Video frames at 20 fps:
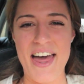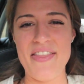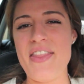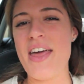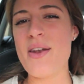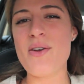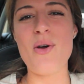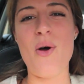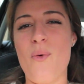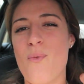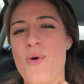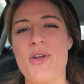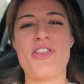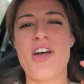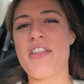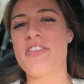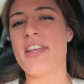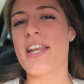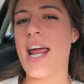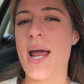And then we
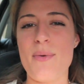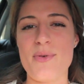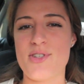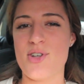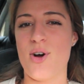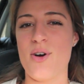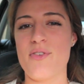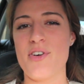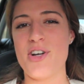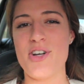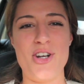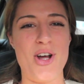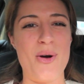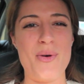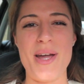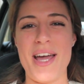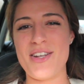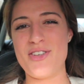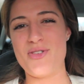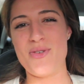thought the night was over, you know,
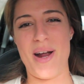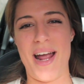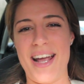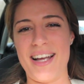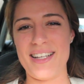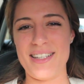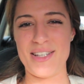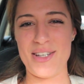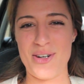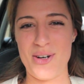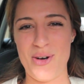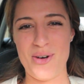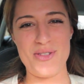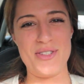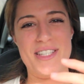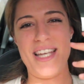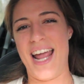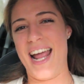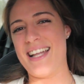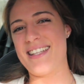we had drank a little,
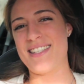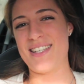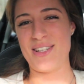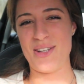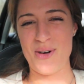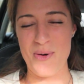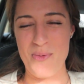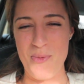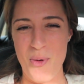danced a little